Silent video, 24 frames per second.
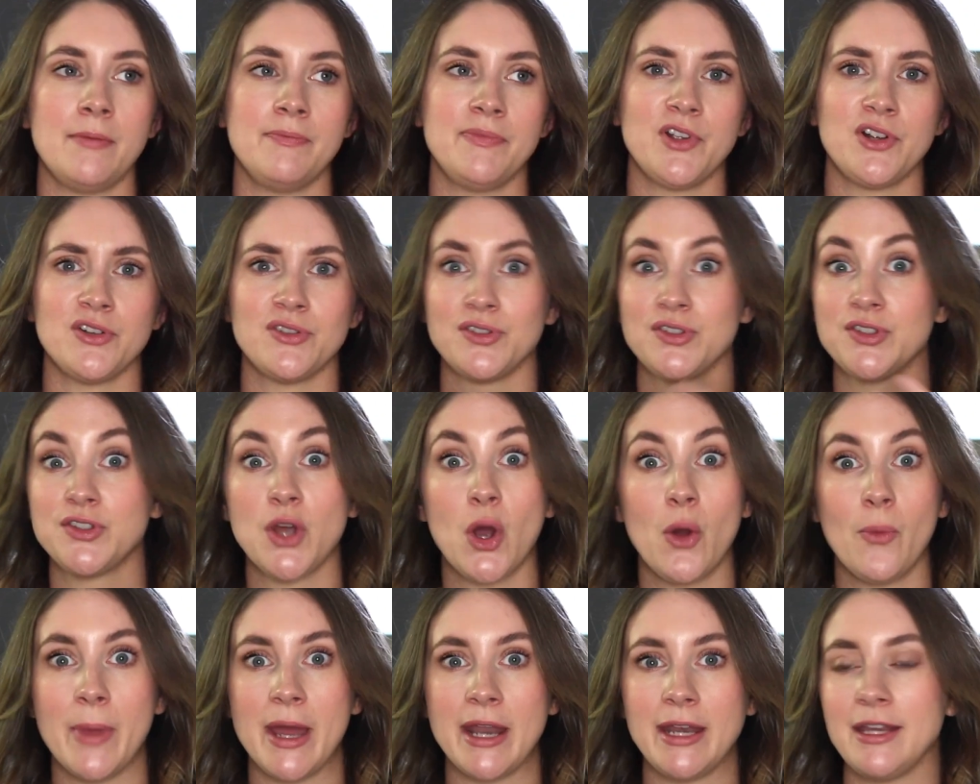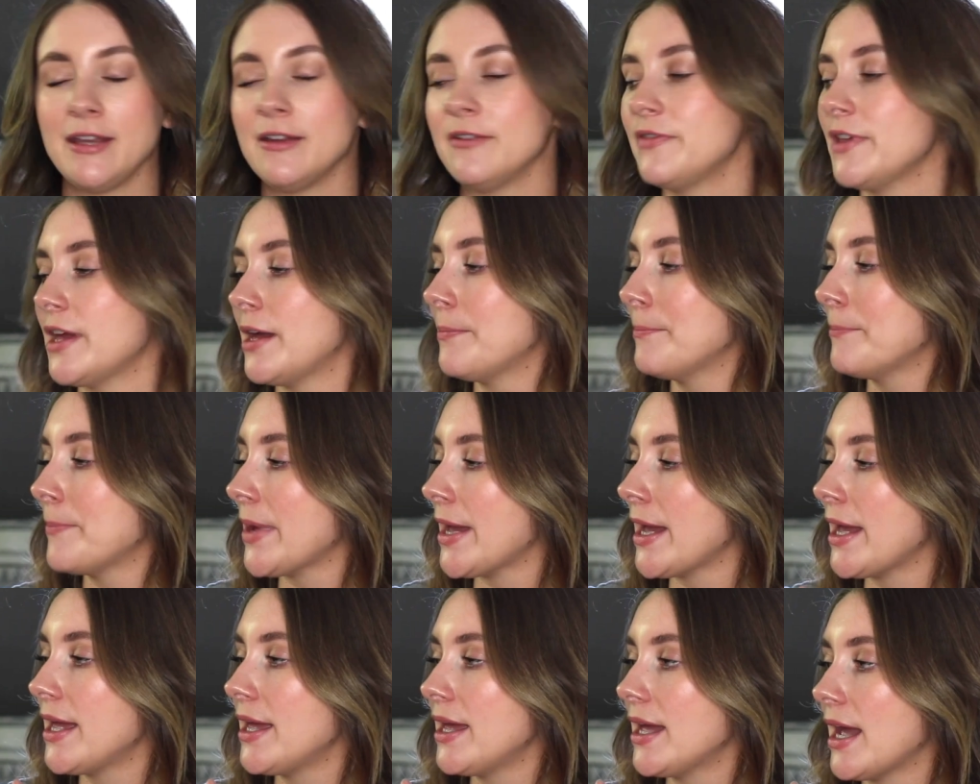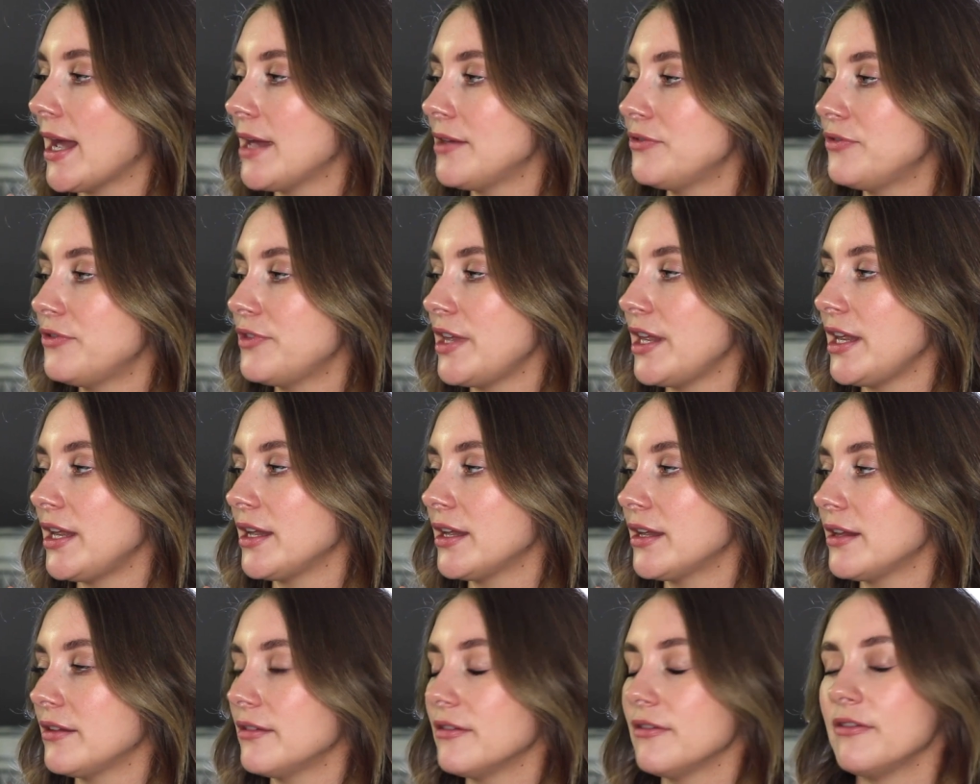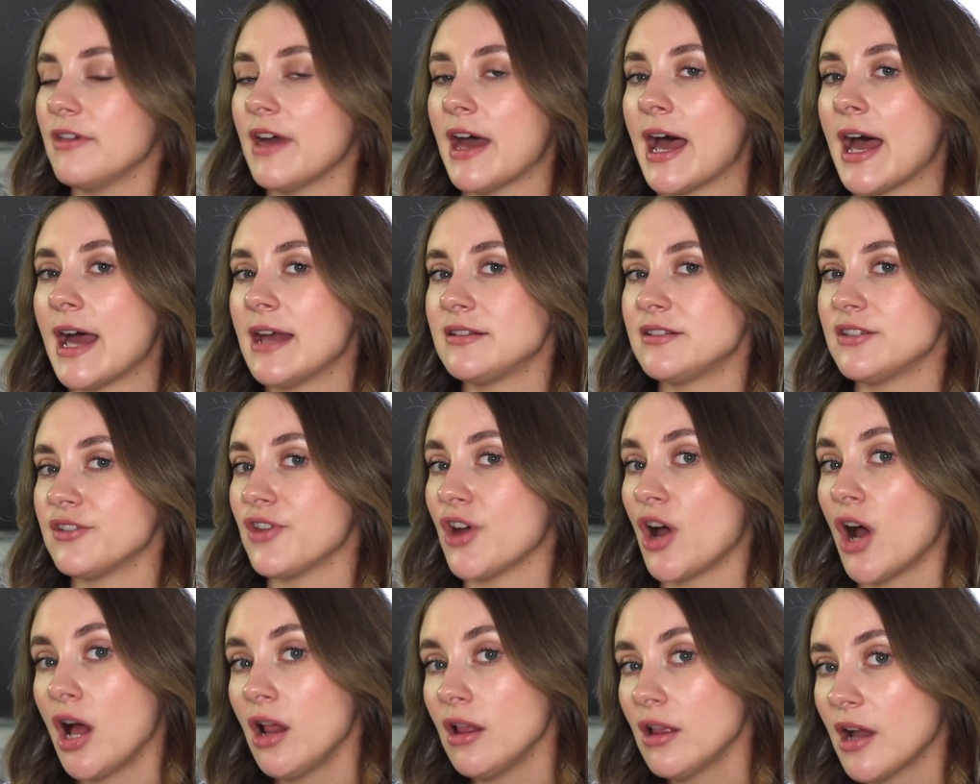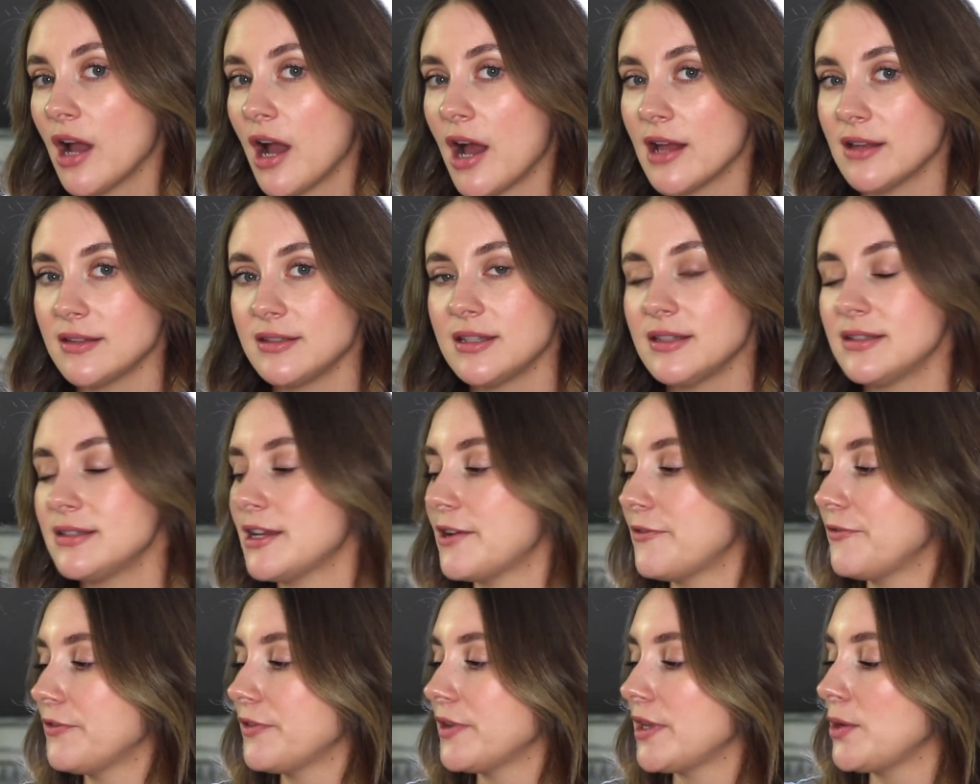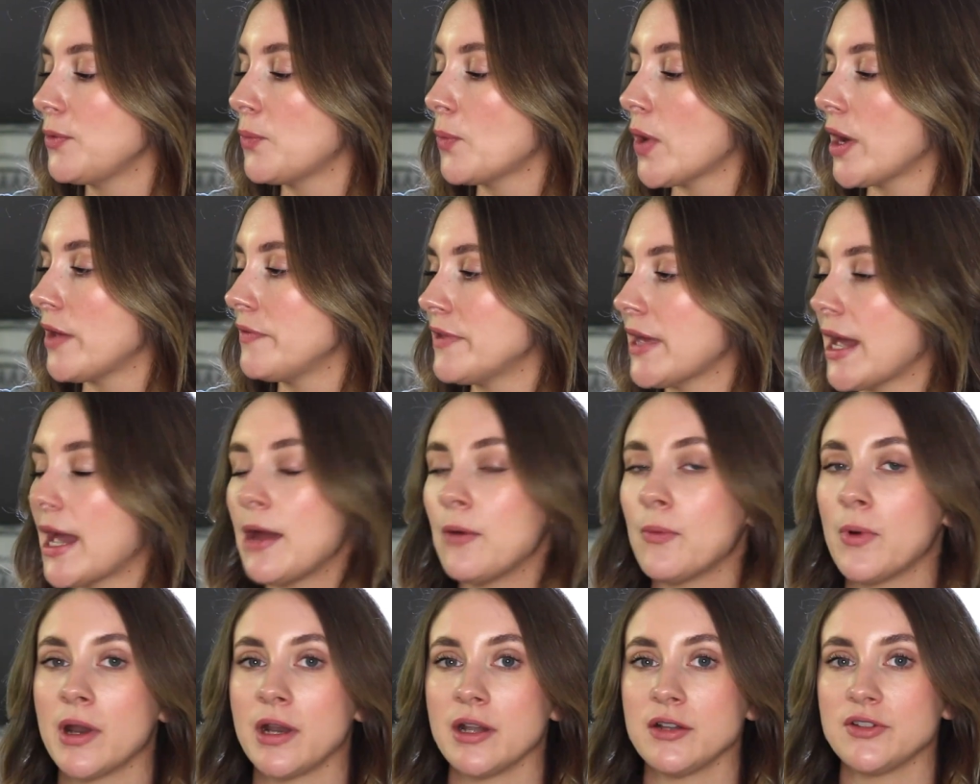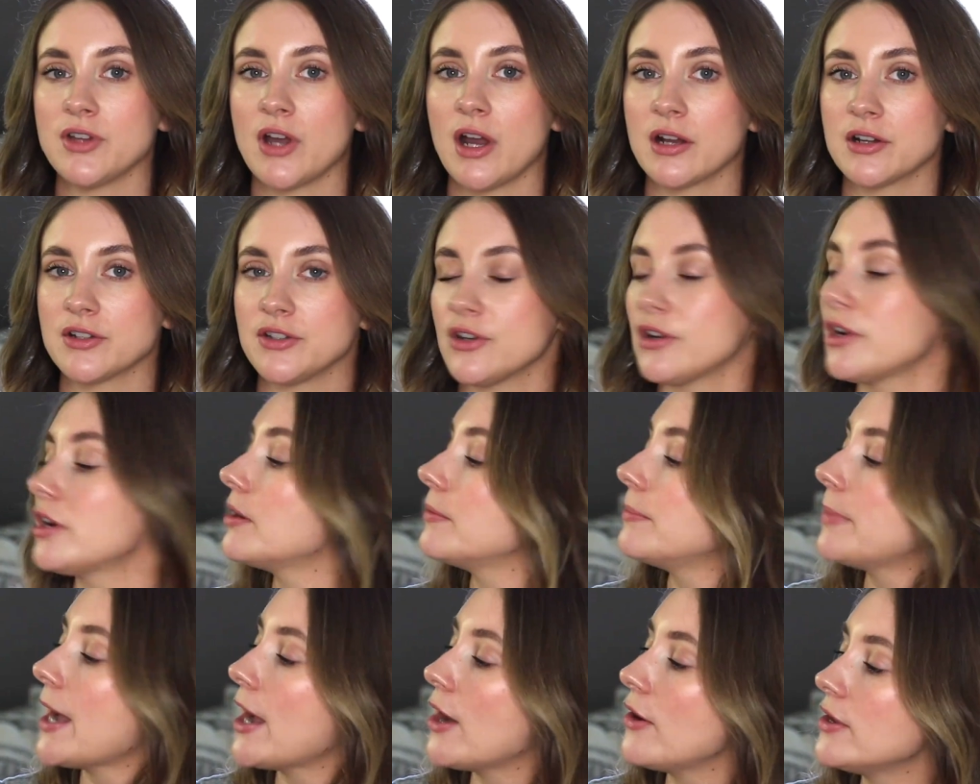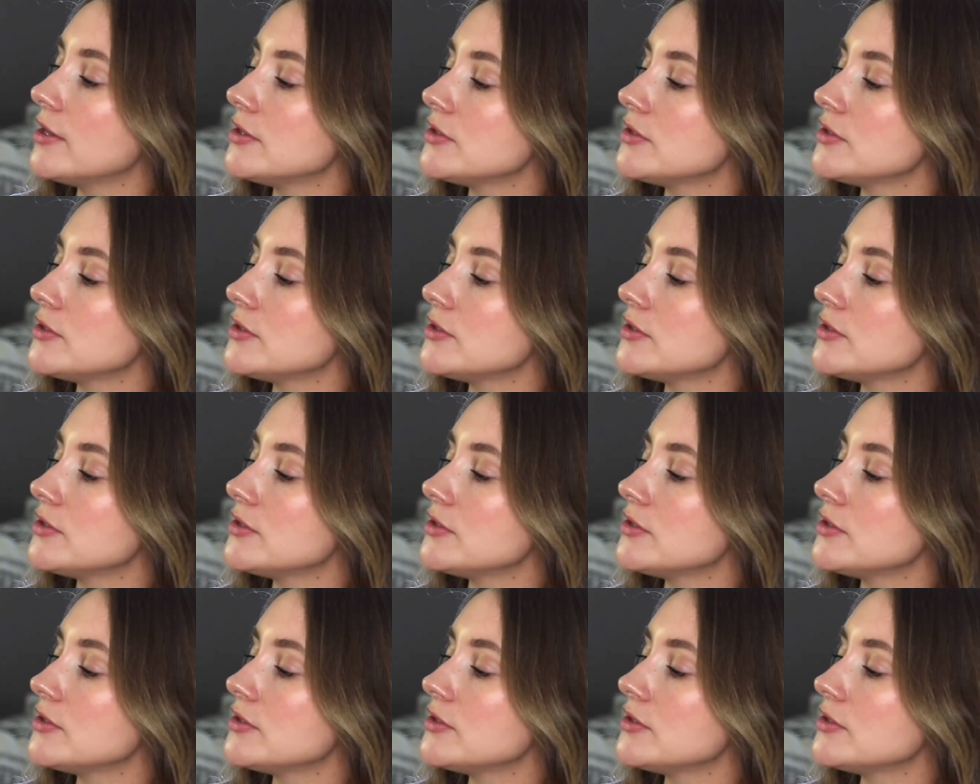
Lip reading: There's so many of them, but I think that the Holocaust is definitely one that I want to talk to her about,